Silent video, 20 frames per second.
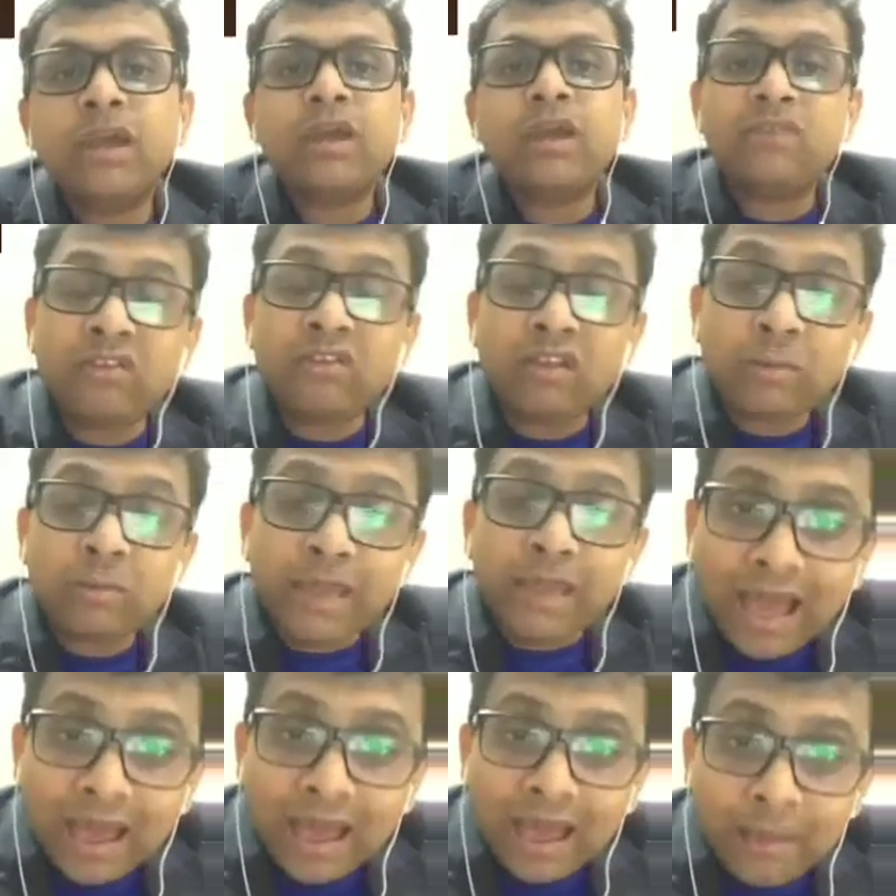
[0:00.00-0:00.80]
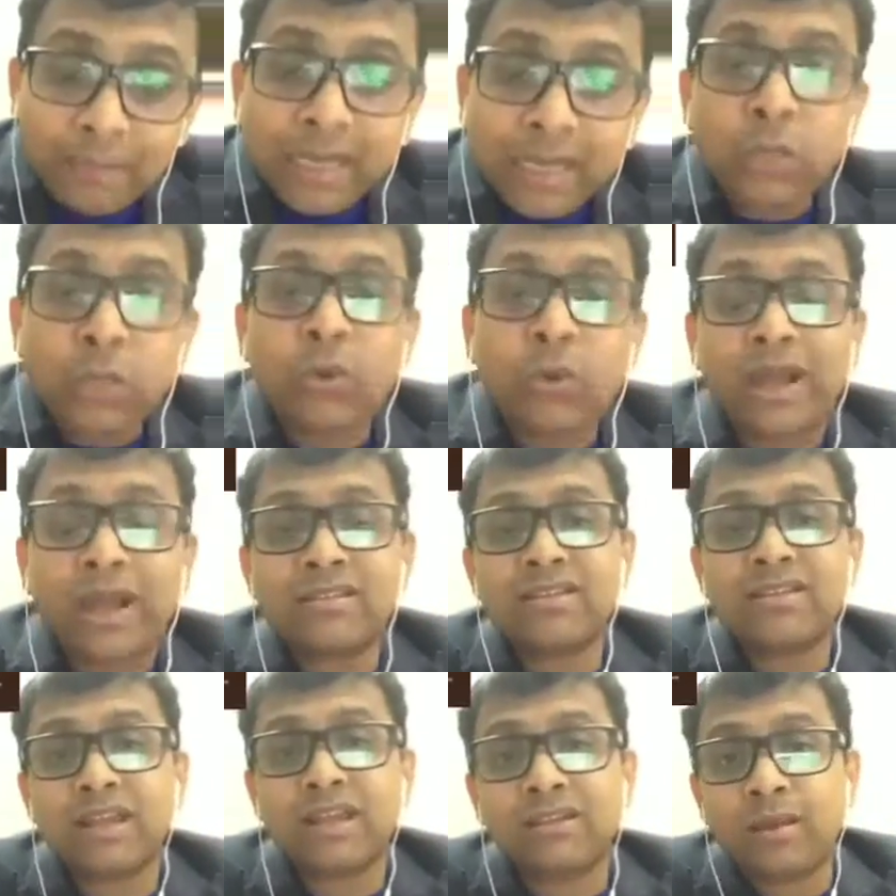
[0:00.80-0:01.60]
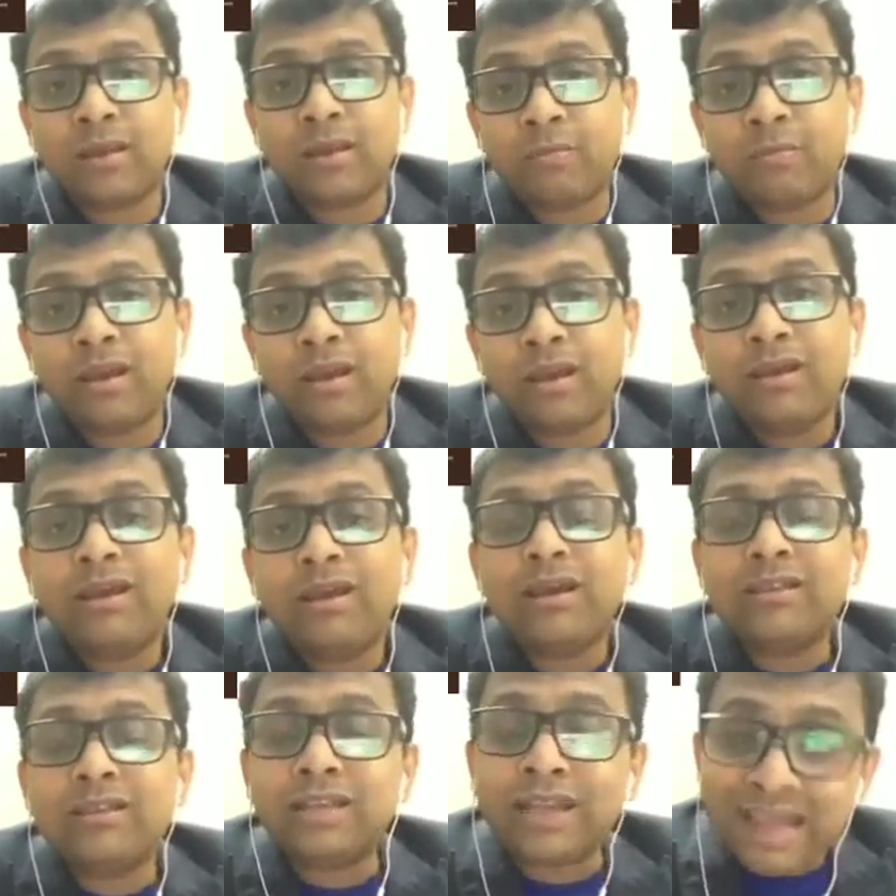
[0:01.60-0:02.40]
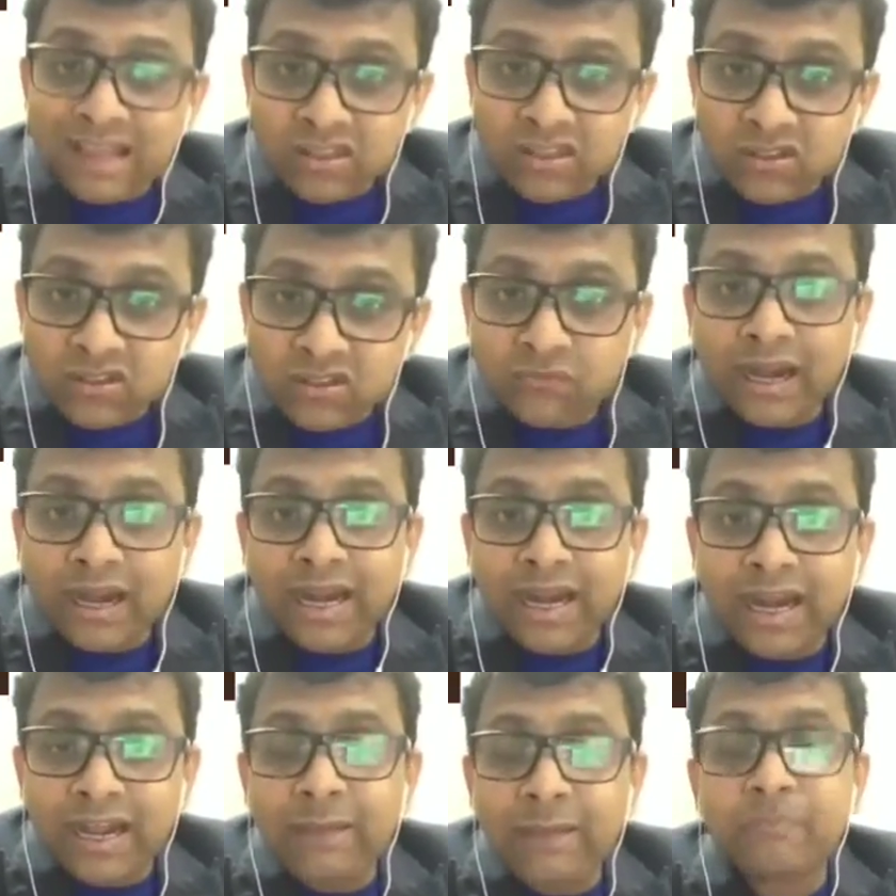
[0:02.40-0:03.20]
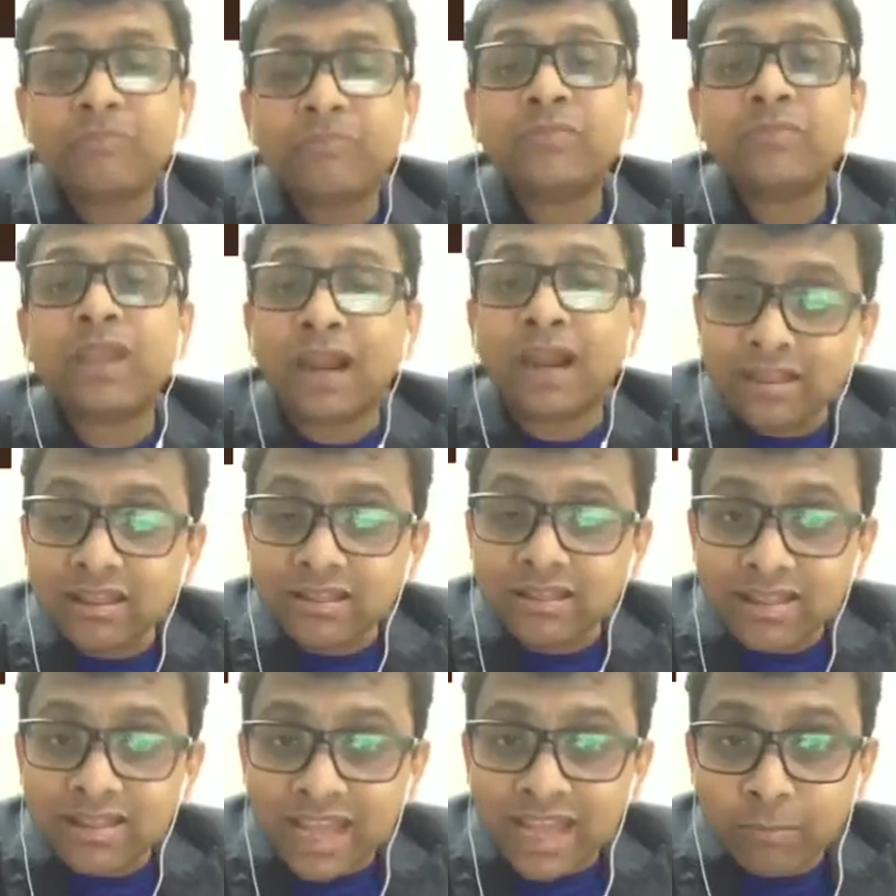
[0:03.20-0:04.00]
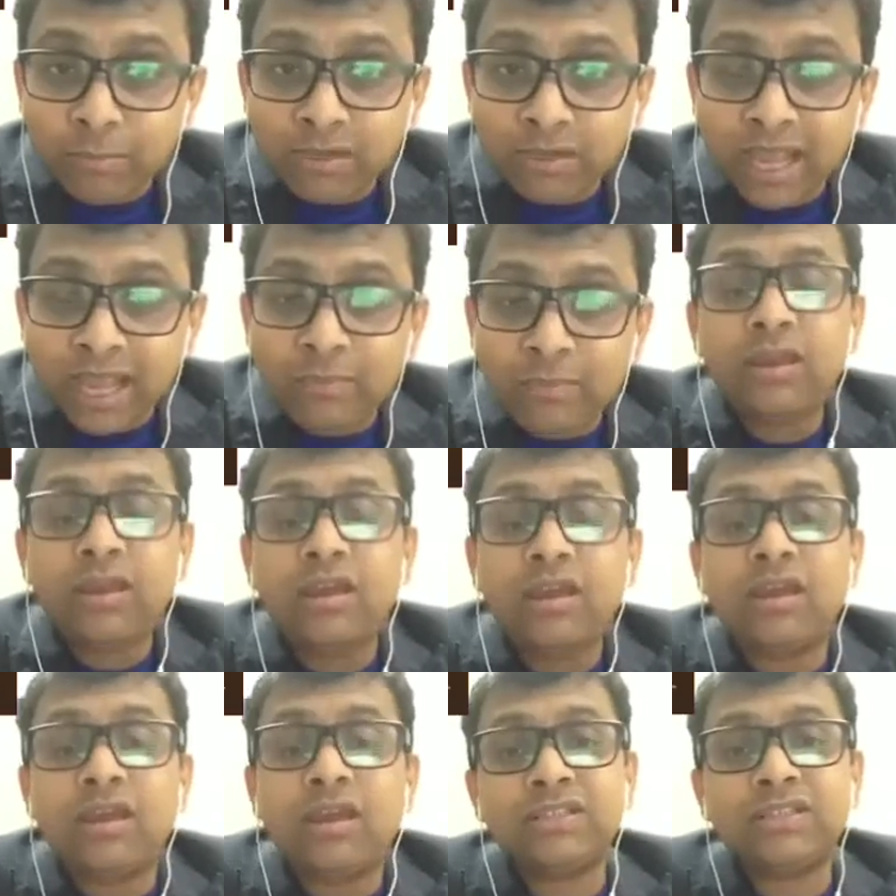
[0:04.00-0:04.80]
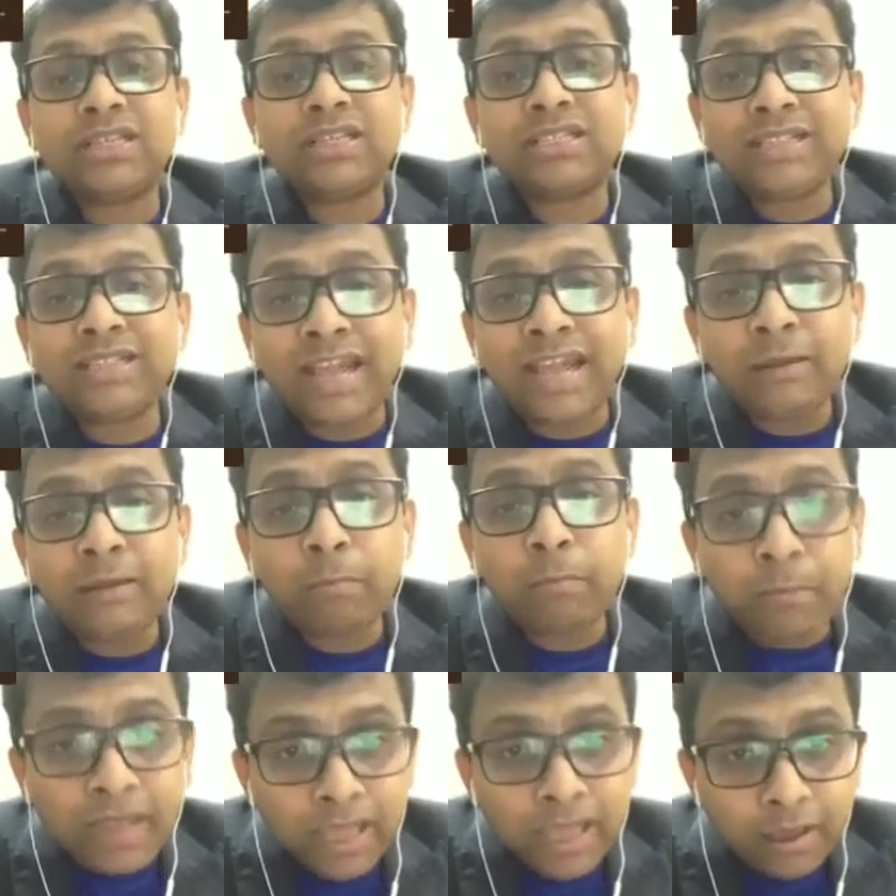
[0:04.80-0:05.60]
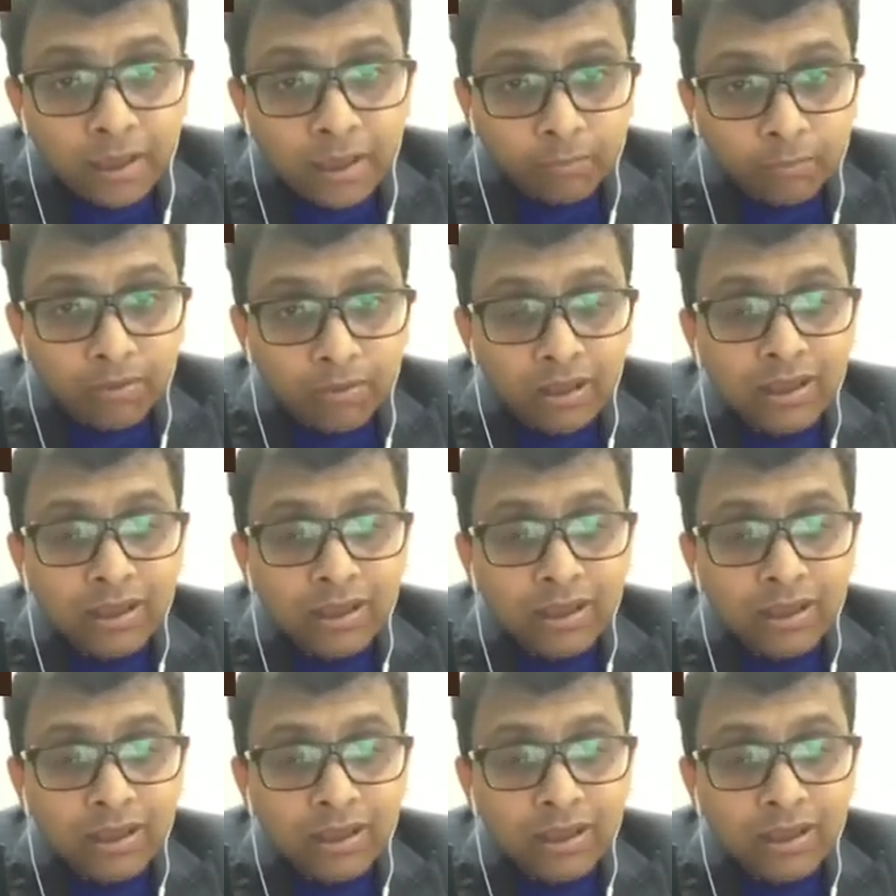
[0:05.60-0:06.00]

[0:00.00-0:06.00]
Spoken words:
We will be happy to answer them the next Friday at the same time, which is 10 p.m.